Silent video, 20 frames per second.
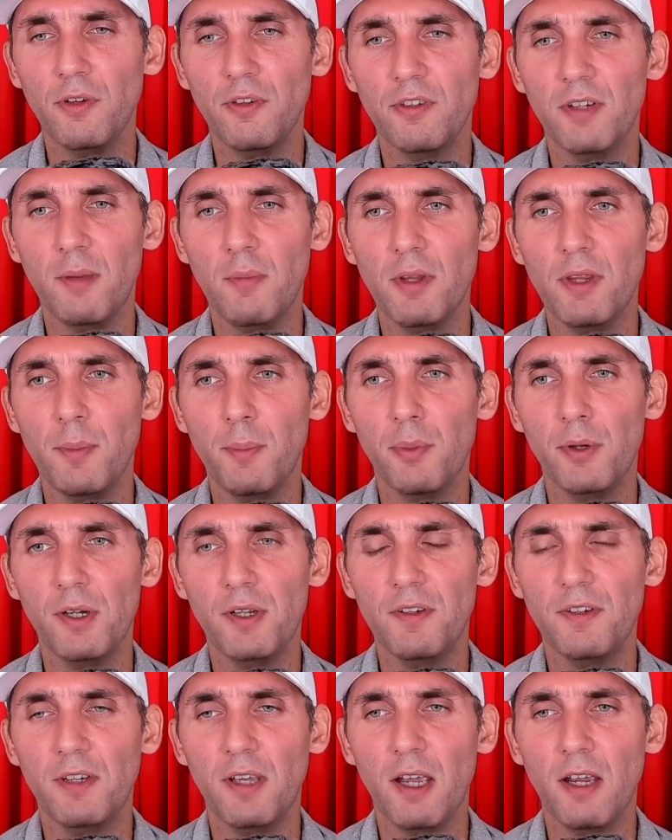course, some of the
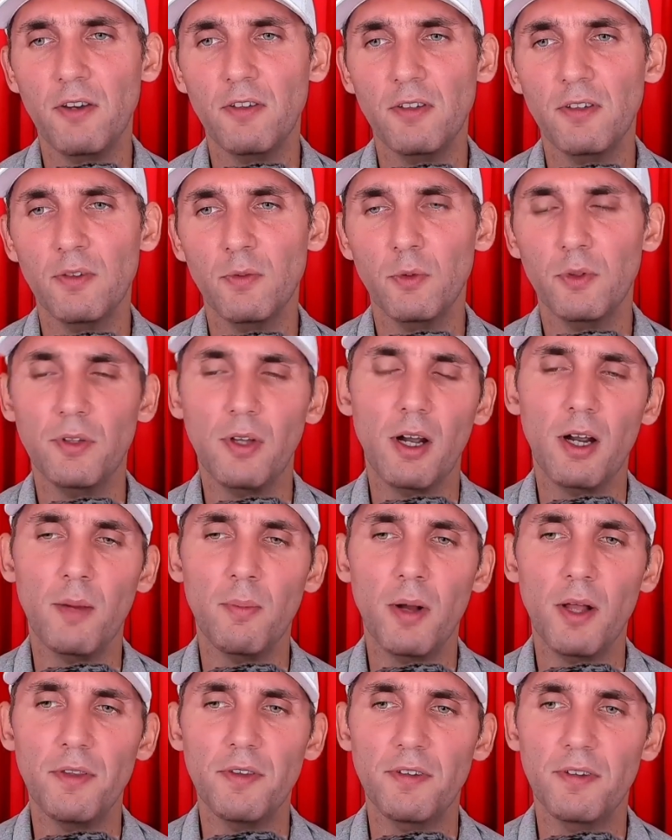pronunciations, we'll talk
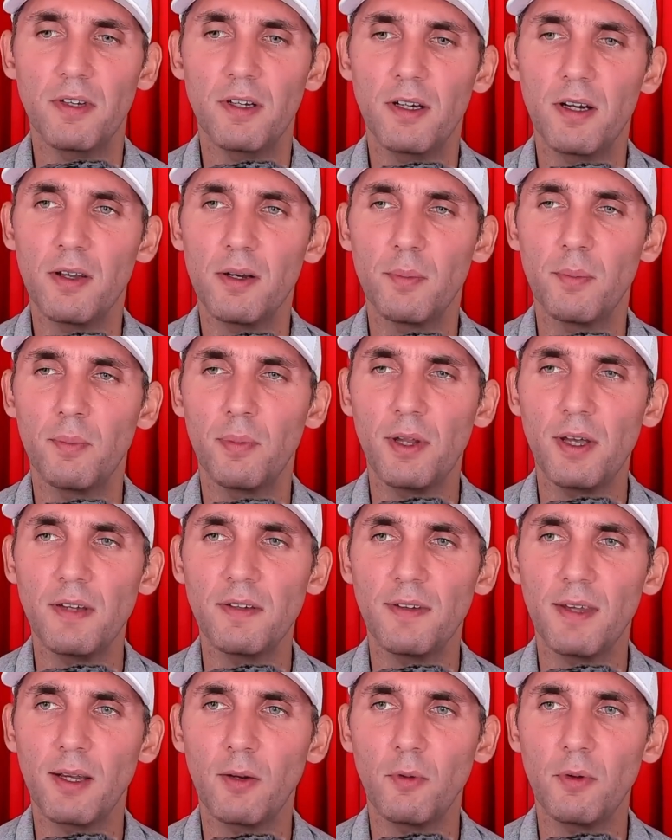about this in another
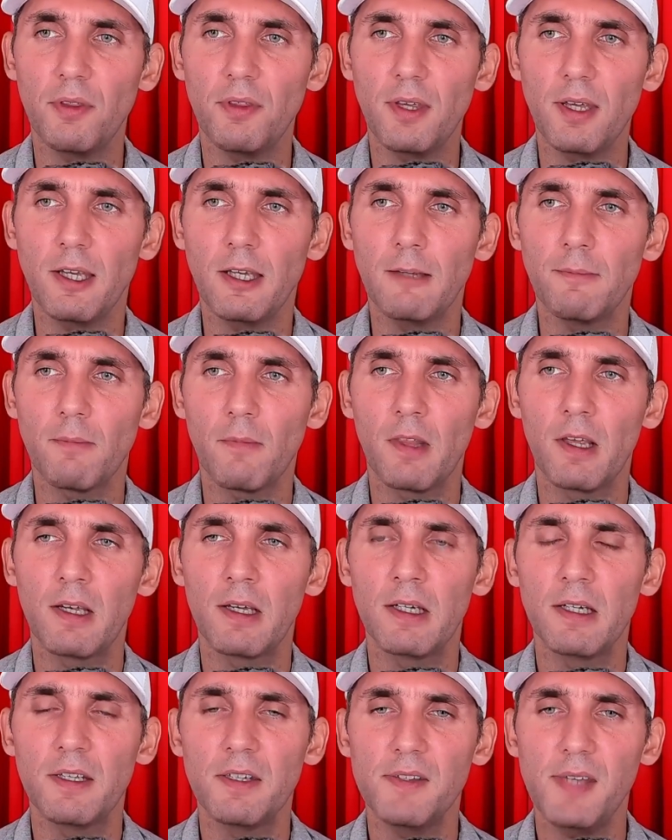place, like with the
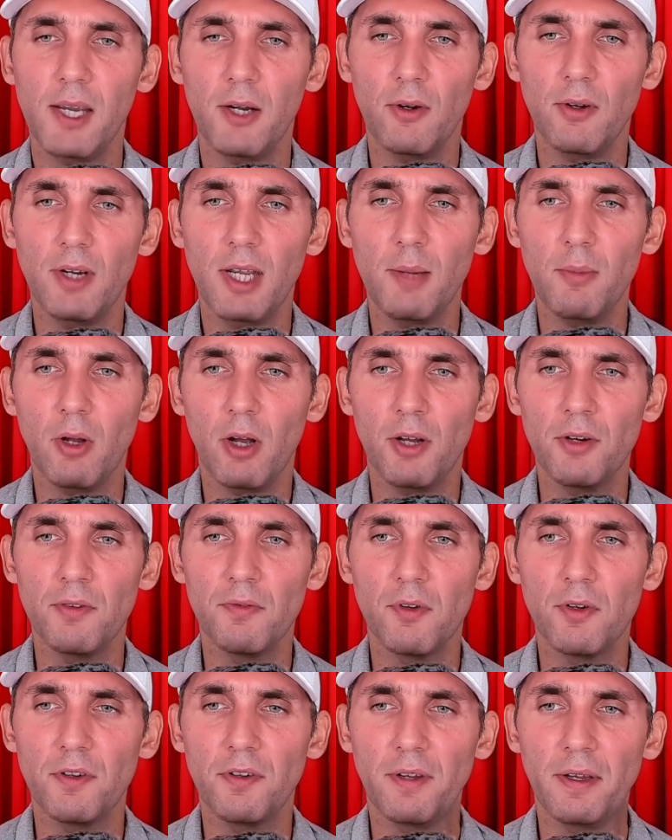sacred name
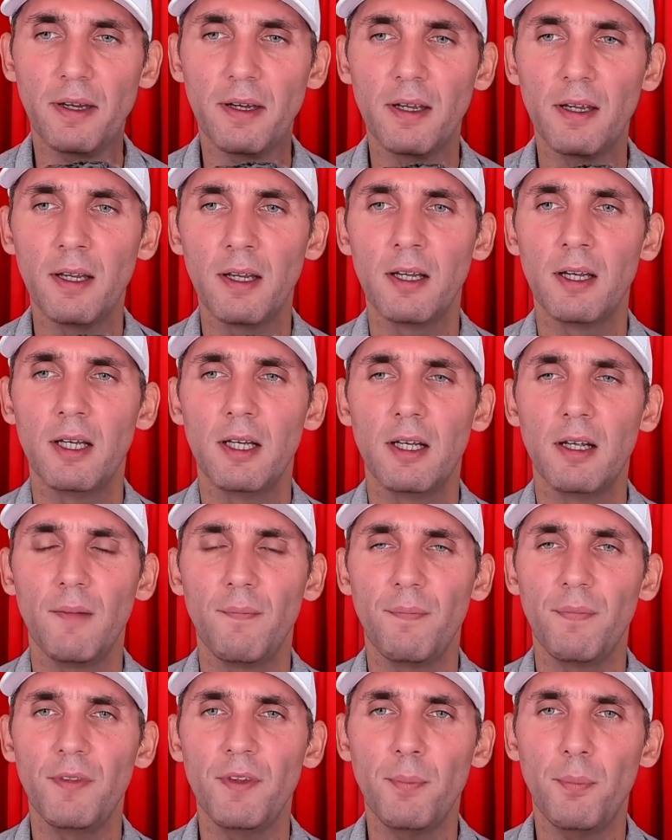controversy.
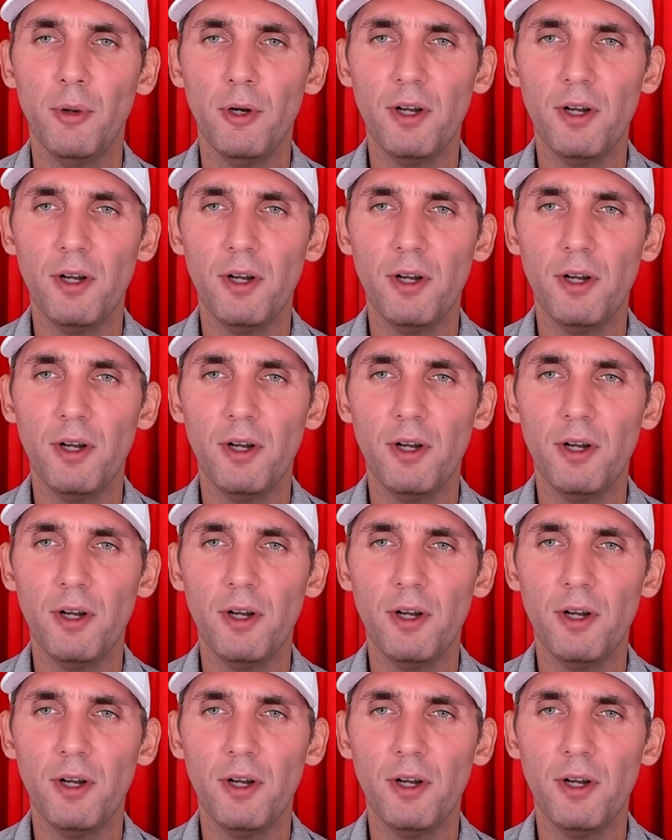The